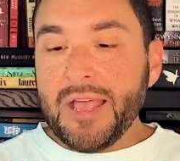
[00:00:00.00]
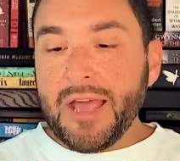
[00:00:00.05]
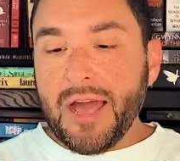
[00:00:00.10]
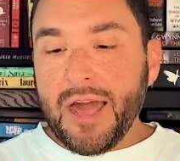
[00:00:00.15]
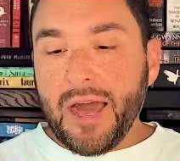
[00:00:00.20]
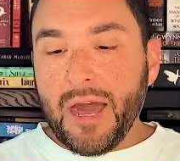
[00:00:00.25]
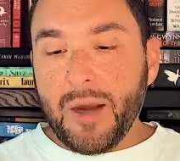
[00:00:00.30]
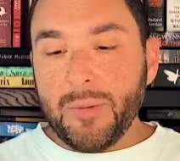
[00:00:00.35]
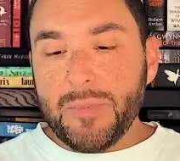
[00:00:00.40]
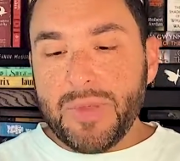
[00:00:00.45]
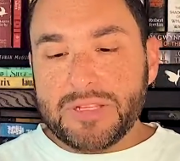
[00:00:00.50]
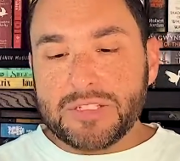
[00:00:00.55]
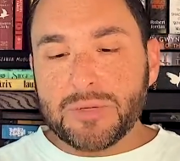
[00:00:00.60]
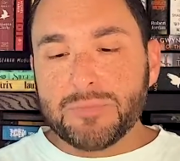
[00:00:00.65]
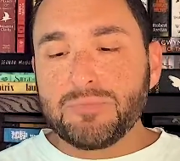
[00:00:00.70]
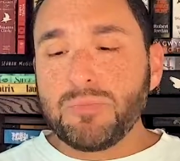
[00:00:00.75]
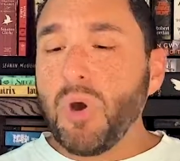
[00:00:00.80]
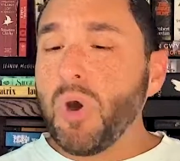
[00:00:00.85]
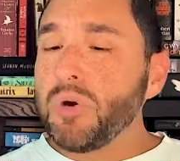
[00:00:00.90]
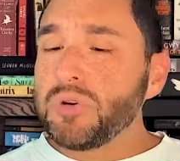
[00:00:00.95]
It's
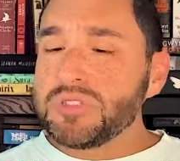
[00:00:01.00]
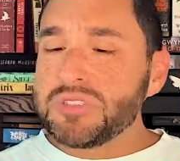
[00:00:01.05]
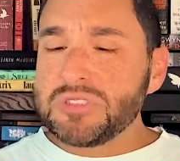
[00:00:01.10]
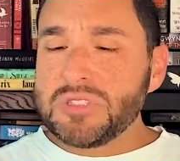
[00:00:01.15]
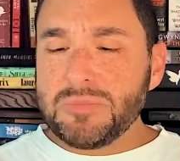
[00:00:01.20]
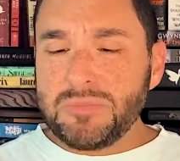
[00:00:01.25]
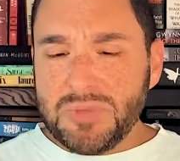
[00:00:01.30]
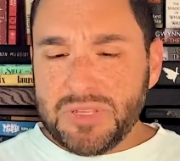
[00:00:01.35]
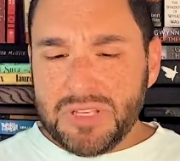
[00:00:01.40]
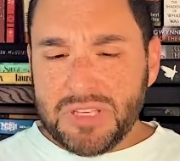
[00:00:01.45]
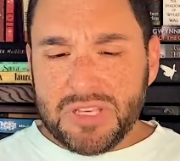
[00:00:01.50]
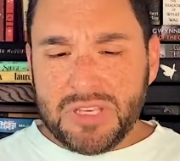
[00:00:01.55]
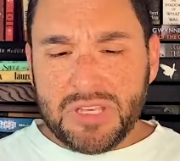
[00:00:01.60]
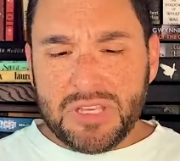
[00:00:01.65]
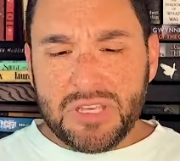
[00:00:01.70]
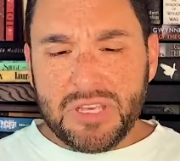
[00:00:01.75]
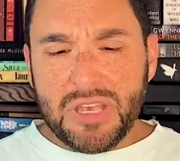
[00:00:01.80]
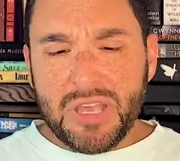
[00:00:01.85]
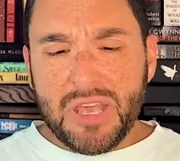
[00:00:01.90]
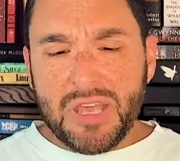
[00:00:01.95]
supposed to
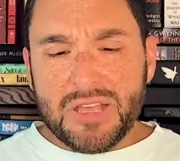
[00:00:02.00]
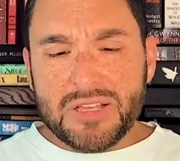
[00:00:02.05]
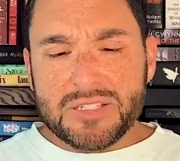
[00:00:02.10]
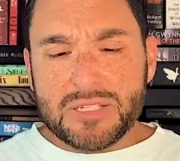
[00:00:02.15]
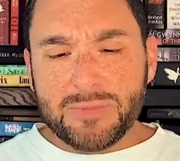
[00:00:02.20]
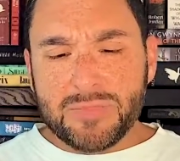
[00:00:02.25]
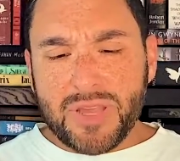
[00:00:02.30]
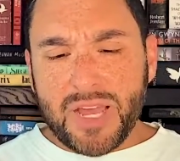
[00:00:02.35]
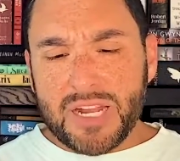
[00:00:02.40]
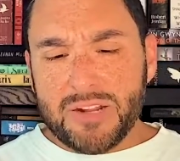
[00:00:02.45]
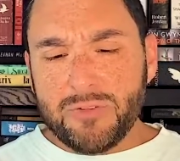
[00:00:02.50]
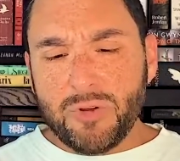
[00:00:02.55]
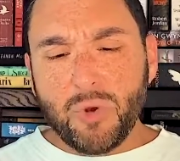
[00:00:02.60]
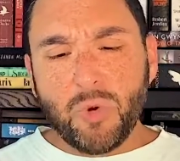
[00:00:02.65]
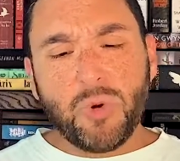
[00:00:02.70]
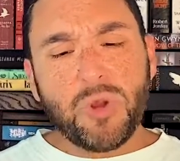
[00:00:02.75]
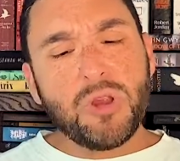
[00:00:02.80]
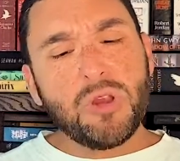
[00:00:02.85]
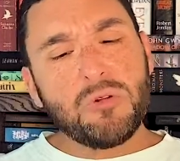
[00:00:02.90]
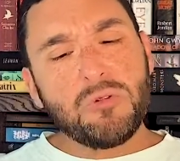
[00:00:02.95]
be some kind of a
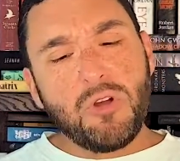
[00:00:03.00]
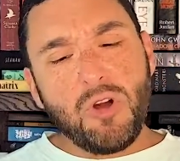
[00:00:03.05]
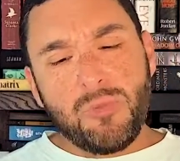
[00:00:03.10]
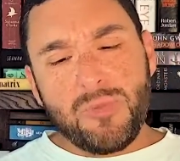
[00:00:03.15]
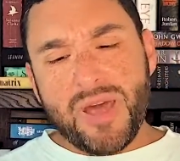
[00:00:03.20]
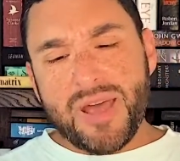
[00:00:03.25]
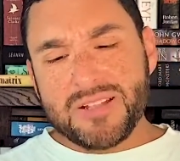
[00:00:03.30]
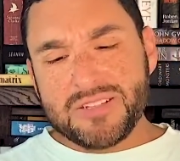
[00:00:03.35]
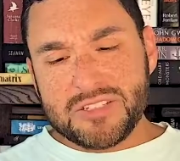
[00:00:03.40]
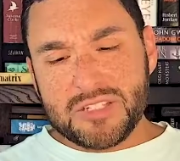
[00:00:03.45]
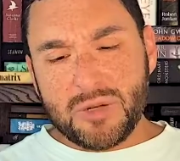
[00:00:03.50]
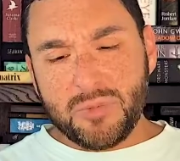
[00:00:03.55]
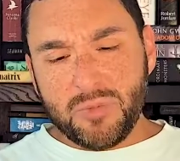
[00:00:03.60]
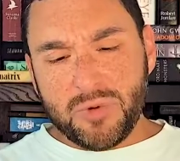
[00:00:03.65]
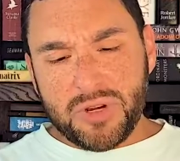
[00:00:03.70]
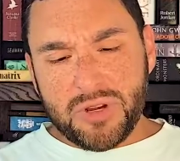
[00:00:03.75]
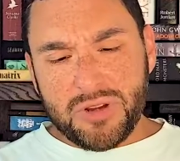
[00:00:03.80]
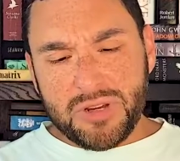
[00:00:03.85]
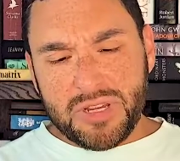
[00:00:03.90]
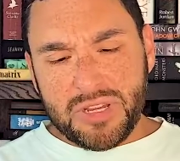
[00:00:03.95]
queer romance
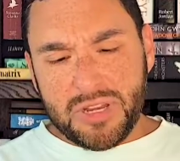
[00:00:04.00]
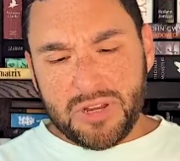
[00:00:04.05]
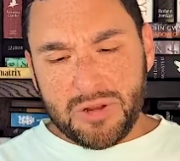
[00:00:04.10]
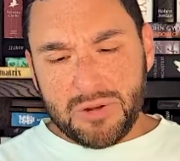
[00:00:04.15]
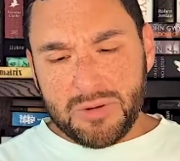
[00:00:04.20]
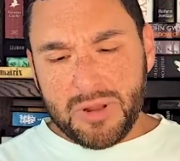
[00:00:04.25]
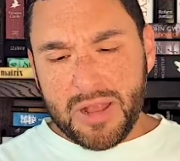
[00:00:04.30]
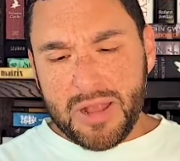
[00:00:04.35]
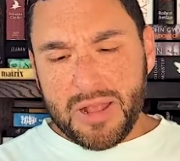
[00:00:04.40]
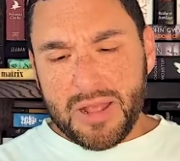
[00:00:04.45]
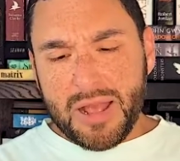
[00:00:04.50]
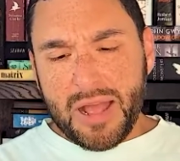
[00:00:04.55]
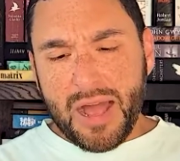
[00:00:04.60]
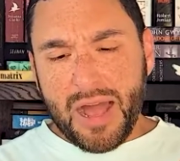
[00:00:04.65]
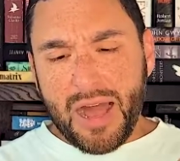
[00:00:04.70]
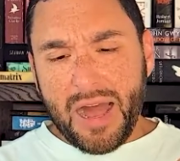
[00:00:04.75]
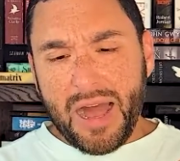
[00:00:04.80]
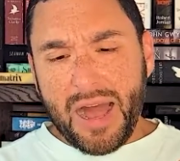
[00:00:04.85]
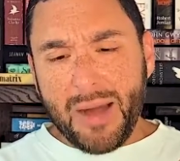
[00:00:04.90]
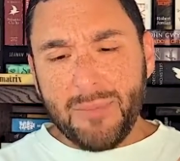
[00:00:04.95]
somewhere in here.
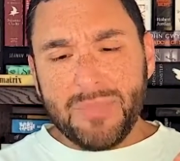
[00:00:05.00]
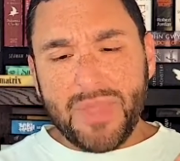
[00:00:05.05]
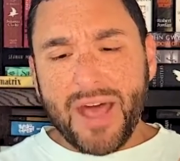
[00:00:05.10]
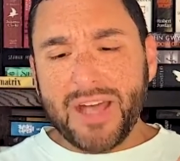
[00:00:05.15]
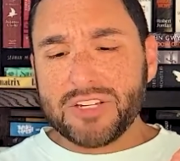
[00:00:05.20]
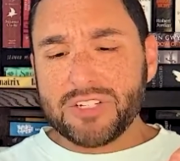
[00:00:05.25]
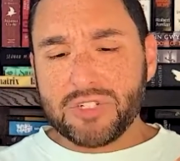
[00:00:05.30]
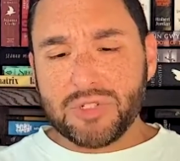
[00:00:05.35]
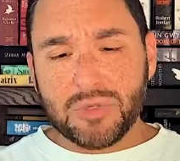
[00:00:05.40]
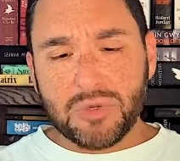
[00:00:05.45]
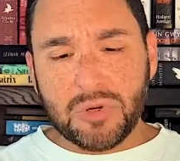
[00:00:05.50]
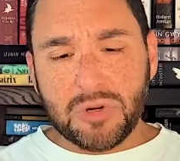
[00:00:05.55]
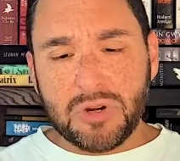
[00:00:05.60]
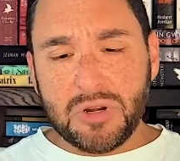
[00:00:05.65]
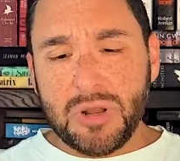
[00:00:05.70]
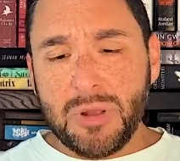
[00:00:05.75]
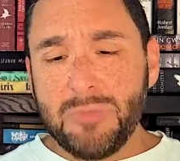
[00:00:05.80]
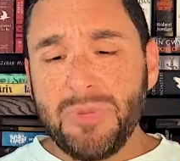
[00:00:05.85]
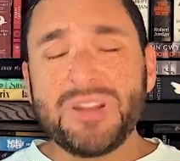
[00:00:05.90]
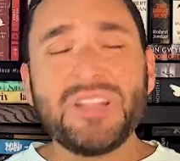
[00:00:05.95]
I'm not
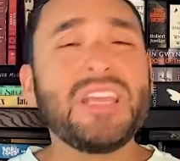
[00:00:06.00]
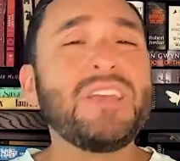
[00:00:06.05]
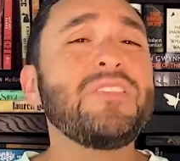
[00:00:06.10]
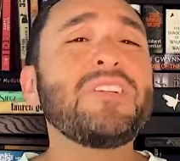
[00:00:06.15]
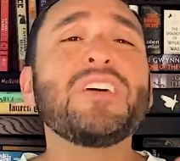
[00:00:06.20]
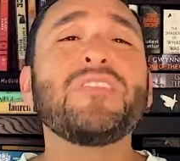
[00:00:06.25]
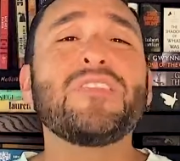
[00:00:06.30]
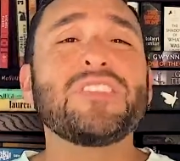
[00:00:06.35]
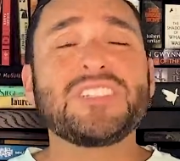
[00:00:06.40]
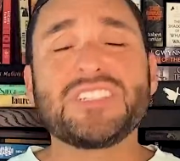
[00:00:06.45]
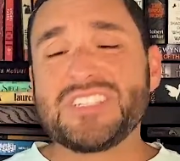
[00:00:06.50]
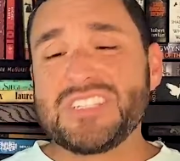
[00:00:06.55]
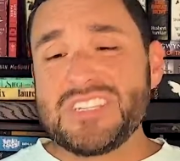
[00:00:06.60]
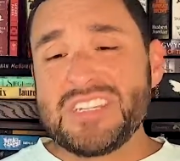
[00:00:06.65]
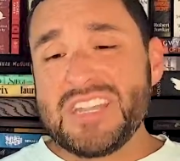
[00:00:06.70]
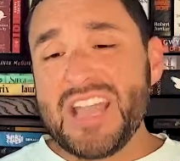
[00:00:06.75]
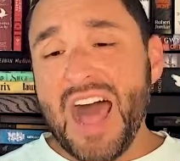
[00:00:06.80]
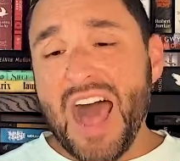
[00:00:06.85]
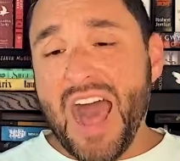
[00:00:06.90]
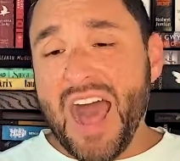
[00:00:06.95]
sure, but even if it's
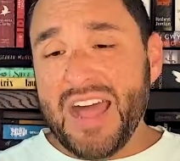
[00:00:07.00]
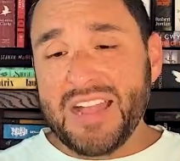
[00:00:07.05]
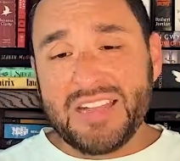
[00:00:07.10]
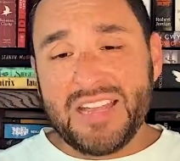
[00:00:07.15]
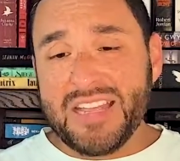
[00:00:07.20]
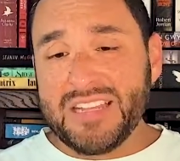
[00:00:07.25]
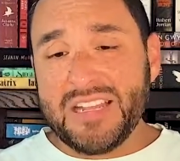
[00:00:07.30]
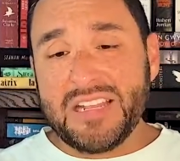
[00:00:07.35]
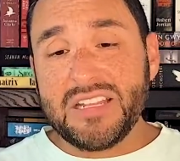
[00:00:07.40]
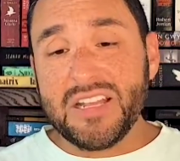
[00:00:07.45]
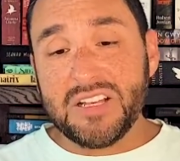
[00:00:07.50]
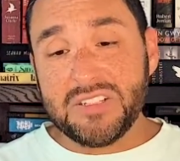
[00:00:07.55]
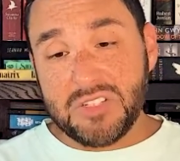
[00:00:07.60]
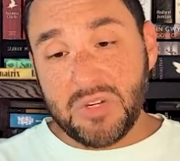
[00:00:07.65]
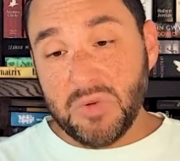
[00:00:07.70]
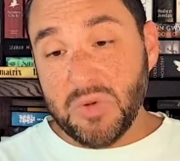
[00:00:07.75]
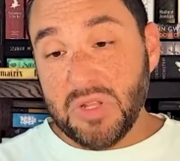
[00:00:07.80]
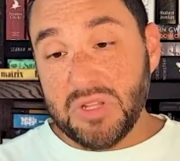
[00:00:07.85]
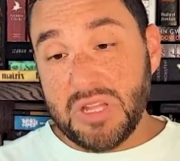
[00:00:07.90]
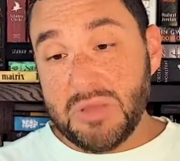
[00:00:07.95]
not, it doesn't
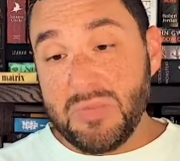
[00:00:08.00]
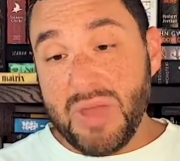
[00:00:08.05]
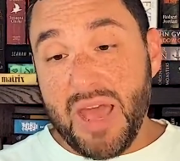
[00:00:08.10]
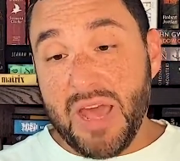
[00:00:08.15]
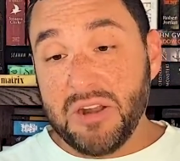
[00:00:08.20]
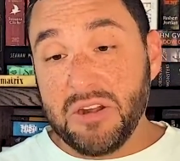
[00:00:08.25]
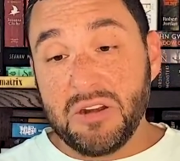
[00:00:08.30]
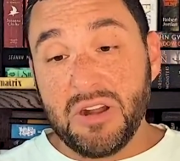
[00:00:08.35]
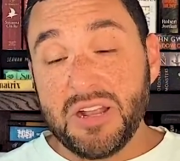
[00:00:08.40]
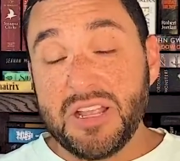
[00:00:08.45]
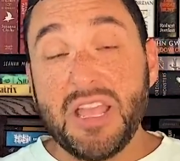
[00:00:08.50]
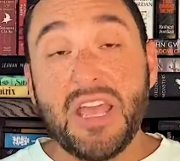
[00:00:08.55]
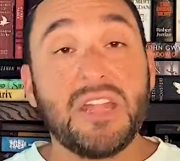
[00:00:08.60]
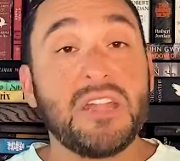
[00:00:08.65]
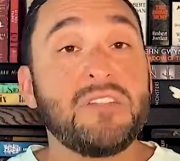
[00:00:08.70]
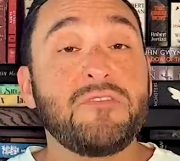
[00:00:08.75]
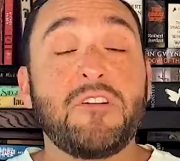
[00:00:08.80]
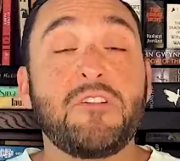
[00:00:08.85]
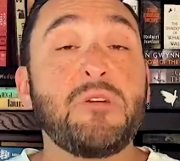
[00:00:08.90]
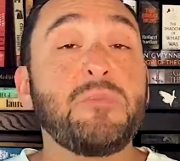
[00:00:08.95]
really matter. Again,
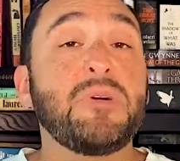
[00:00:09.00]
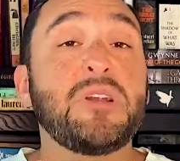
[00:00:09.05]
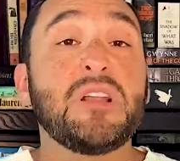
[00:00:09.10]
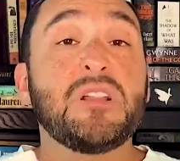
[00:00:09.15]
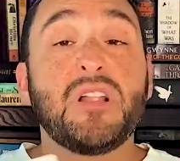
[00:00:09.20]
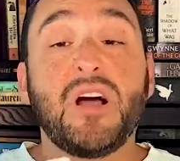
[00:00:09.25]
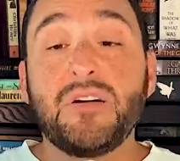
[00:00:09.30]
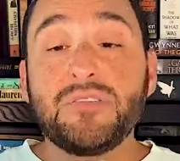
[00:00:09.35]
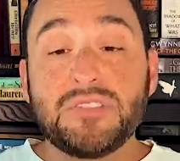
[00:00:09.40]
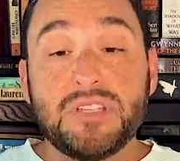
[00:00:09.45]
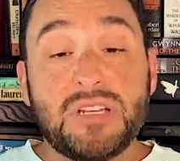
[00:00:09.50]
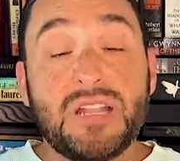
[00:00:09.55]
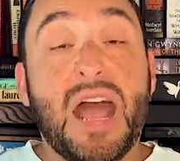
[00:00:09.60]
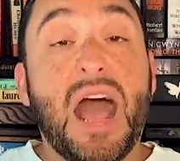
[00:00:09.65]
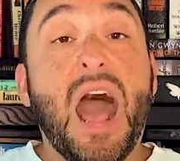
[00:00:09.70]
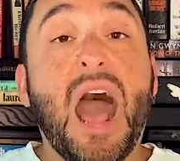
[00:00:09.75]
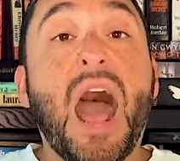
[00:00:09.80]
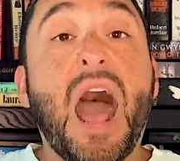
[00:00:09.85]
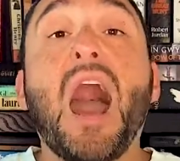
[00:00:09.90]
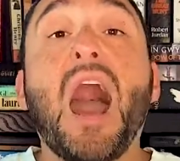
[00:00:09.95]
if everybody loves it,
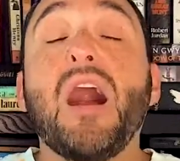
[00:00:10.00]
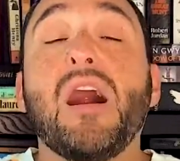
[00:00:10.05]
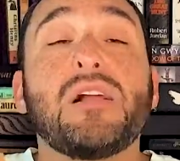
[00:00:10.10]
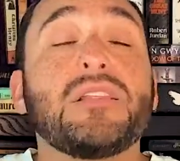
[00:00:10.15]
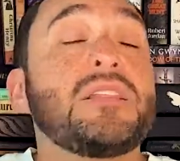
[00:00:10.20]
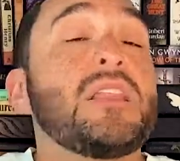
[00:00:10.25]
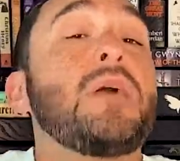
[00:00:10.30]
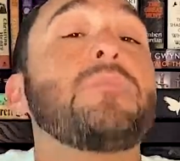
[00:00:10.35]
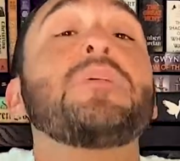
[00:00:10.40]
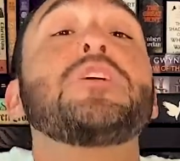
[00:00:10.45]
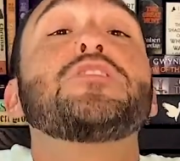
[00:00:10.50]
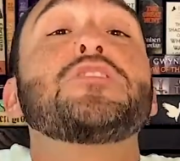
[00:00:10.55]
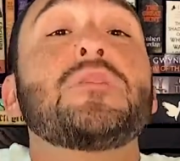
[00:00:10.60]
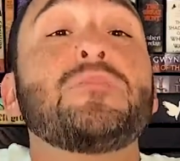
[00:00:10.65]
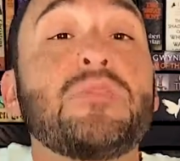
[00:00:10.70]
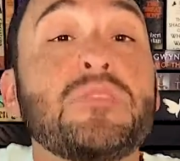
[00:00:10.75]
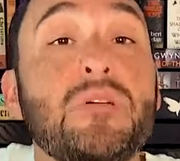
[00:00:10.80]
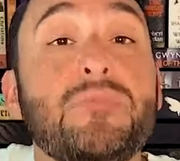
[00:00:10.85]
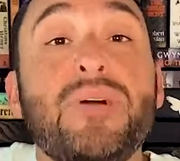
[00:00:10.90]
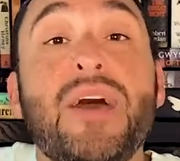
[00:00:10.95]
let me jump
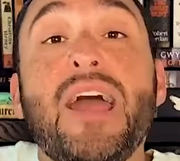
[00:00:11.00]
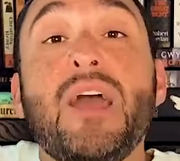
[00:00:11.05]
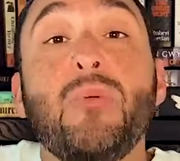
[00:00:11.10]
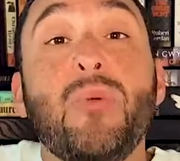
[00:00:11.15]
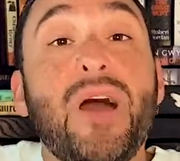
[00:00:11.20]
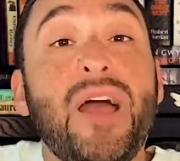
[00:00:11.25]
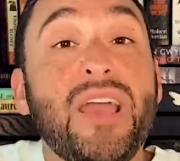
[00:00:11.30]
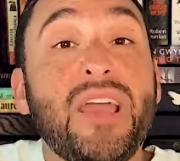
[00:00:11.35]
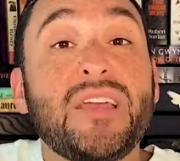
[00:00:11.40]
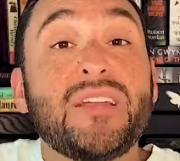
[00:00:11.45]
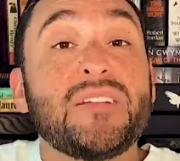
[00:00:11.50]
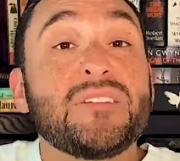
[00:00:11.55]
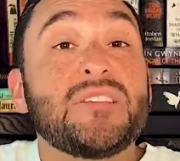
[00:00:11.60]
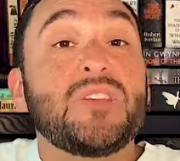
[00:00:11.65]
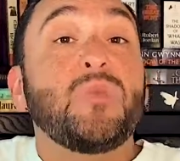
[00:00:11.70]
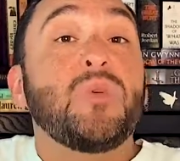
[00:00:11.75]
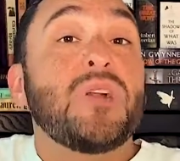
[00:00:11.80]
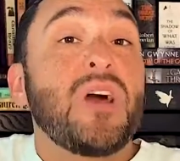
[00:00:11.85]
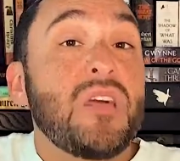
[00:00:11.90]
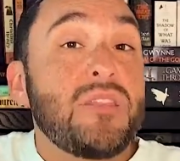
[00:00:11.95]
on the bandwagon and see
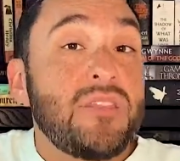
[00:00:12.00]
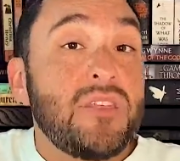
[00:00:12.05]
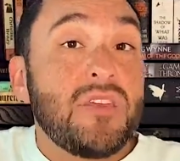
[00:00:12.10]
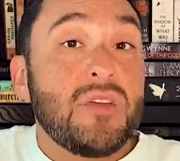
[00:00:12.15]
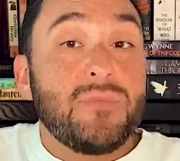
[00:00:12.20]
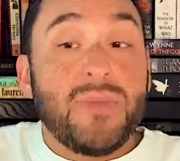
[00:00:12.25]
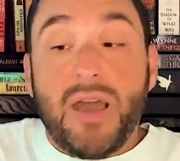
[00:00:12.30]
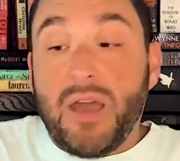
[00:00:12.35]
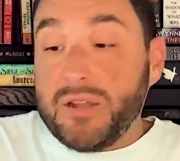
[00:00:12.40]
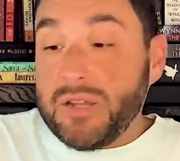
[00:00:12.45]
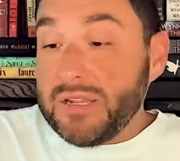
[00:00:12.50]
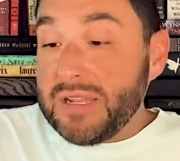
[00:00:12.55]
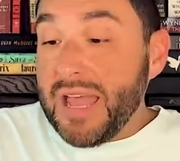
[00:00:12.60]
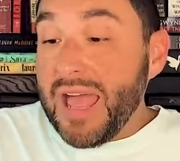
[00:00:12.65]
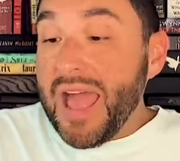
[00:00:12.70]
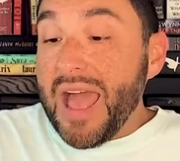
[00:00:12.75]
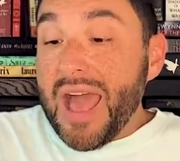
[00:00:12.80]
what I think about it.